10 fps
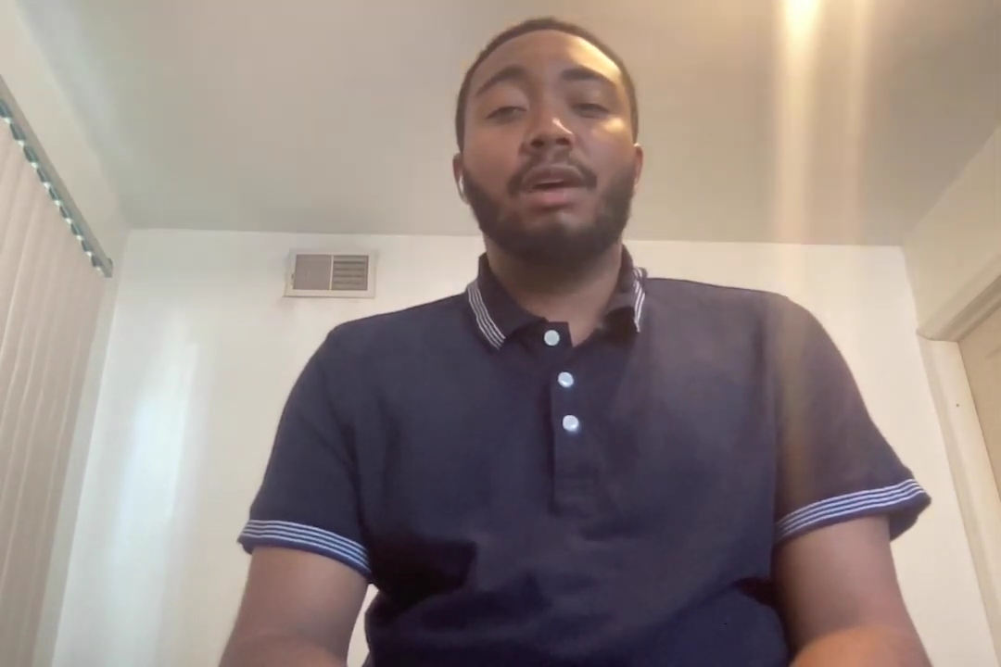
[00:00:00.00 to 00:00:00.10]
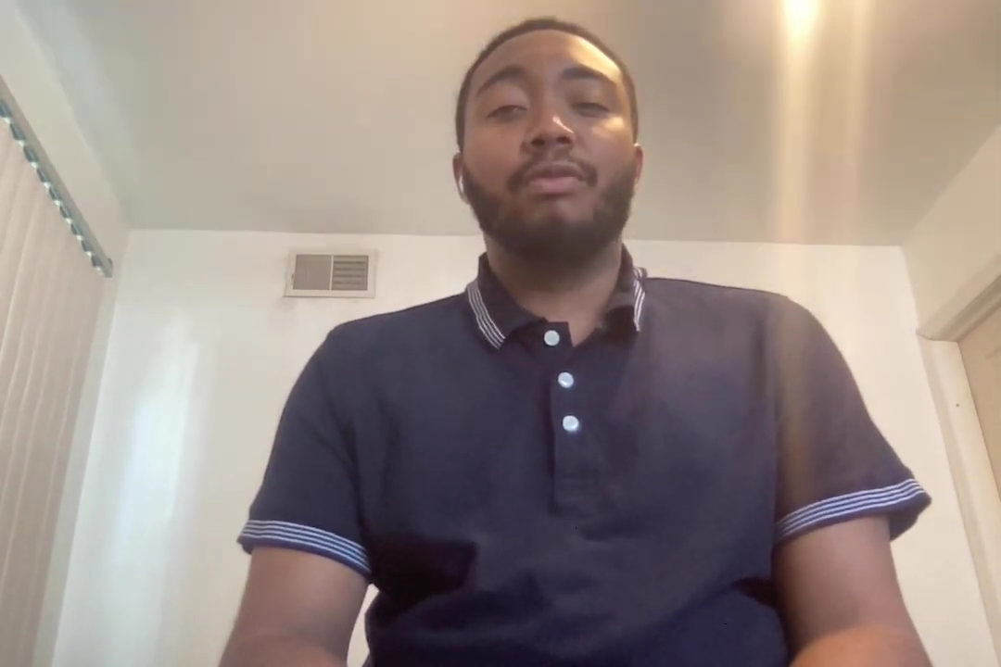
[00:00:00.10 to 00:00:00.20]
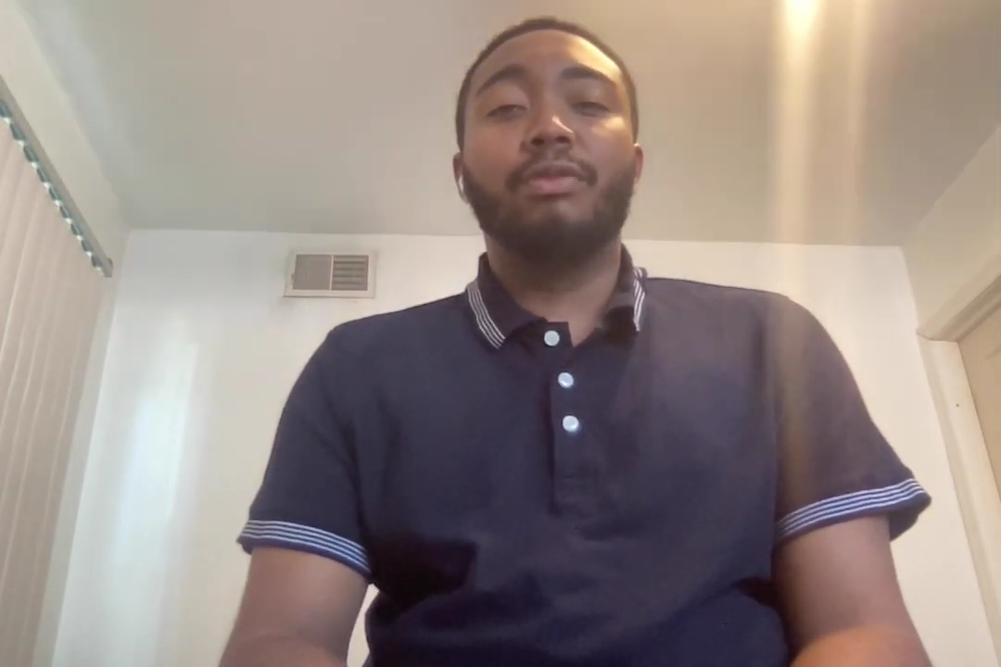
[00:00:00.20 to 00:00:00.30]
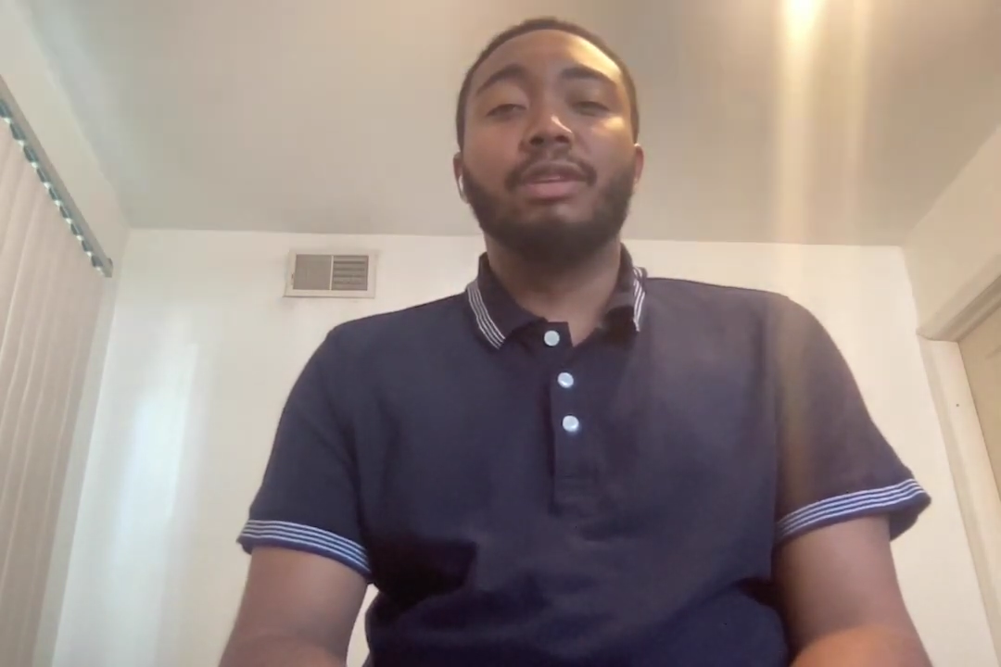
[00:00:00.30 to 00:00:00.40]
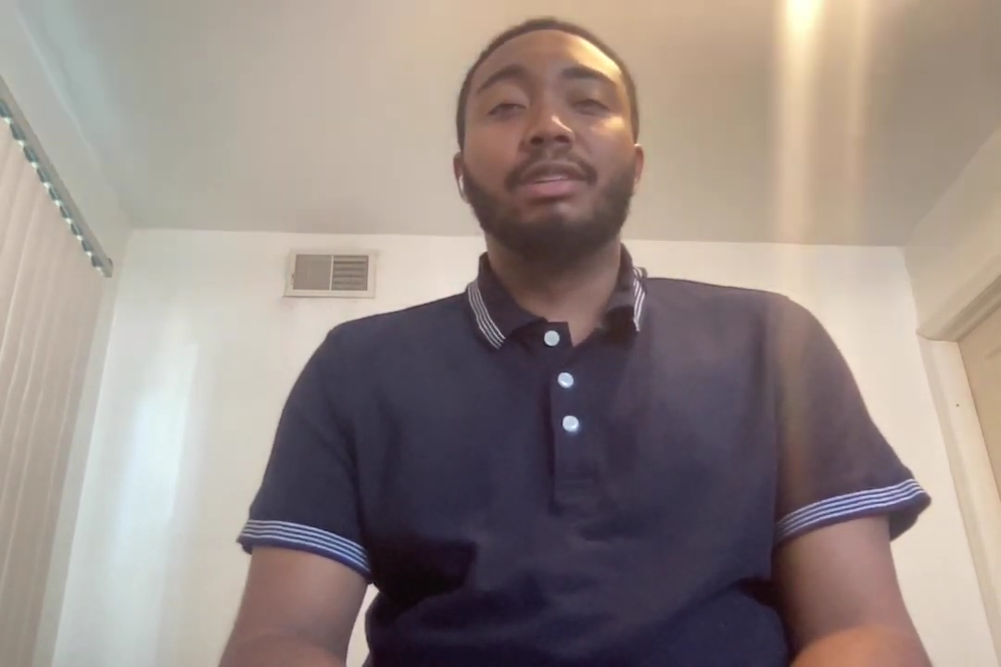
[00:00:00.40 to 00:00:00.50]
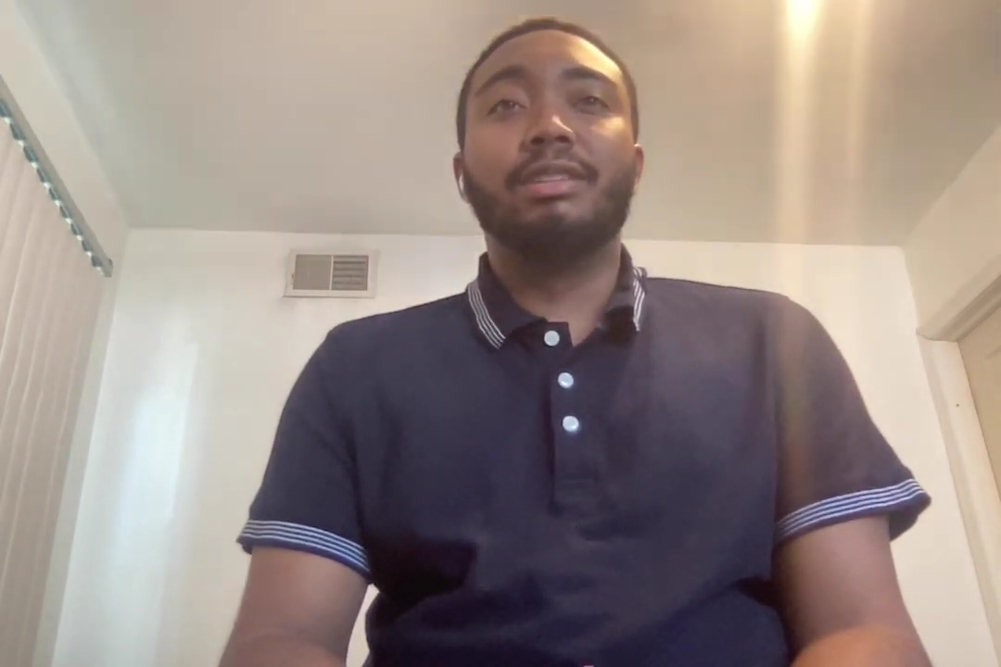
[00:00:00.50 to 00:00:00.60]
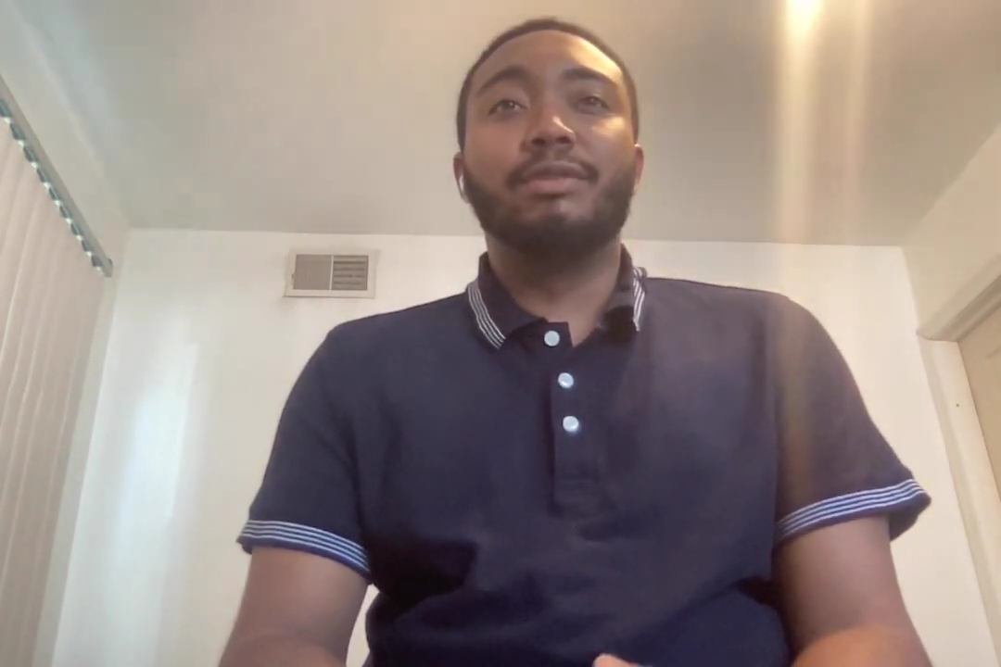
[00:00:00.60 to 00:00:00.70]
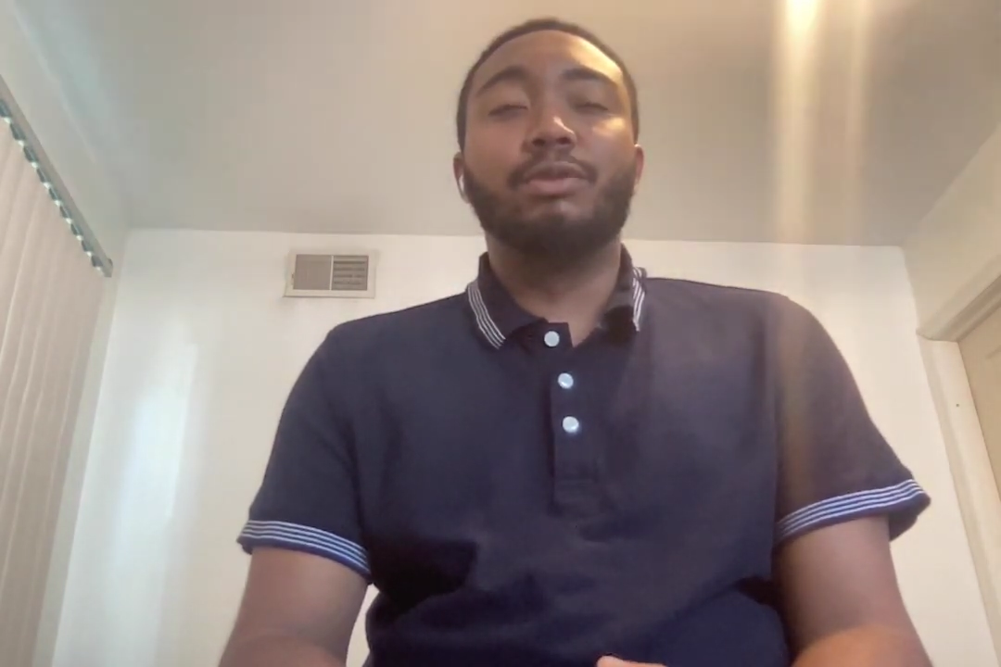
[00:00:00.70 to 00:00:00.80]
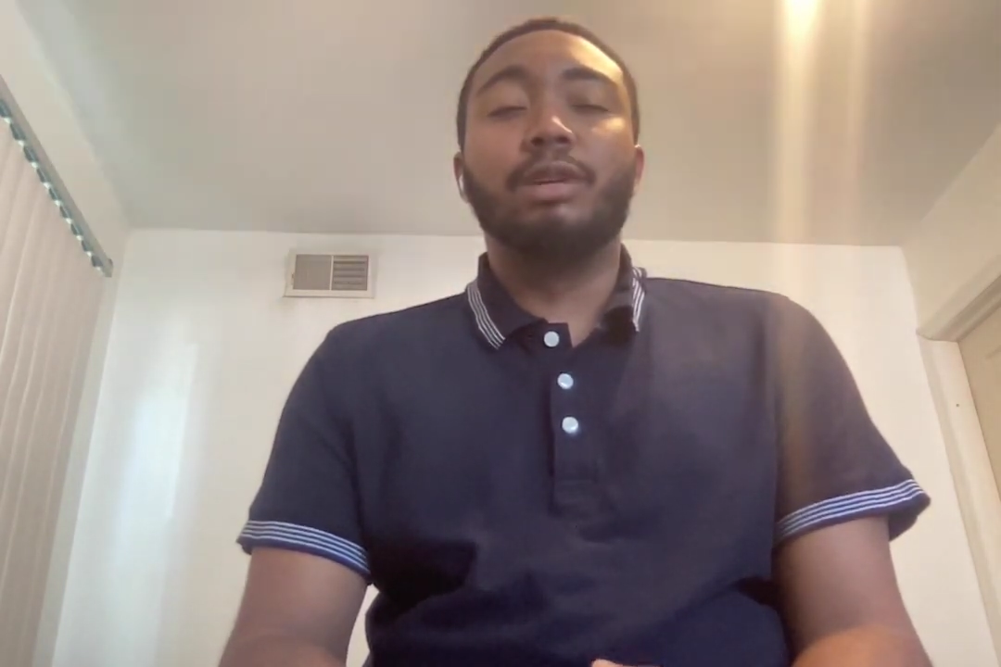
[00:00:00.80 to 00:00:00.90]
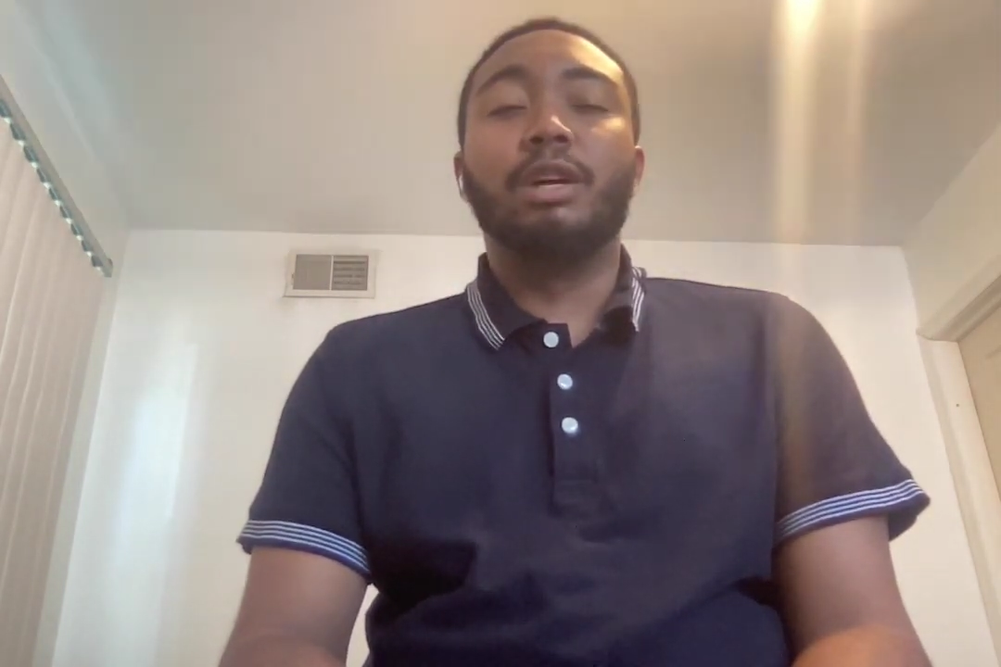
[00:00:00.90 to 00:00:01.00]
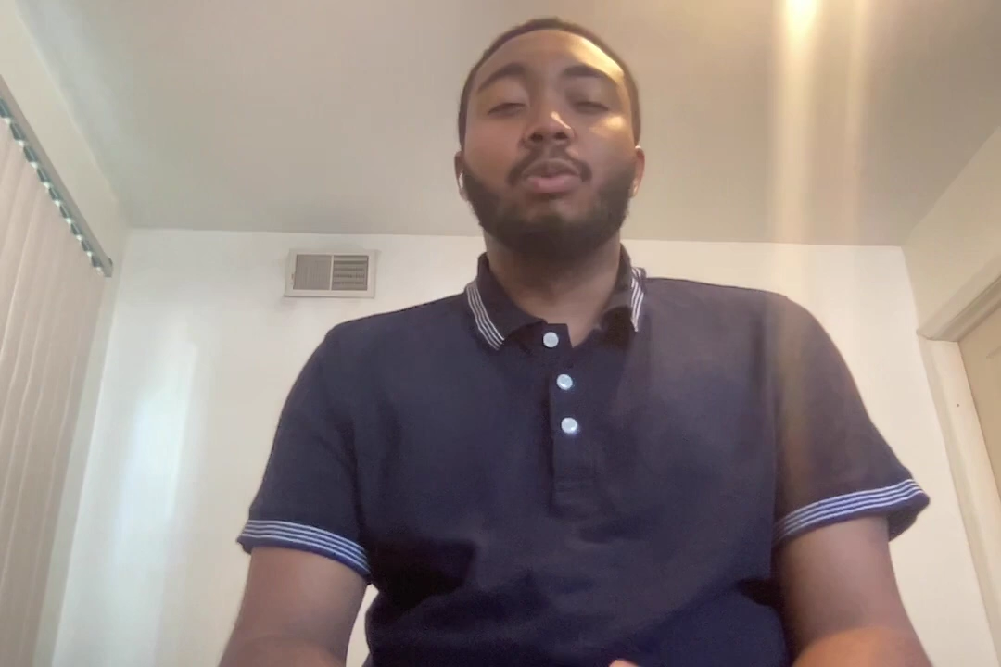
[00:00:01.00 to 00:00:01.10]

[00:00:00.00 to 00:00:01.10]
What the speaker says: I feel like if you can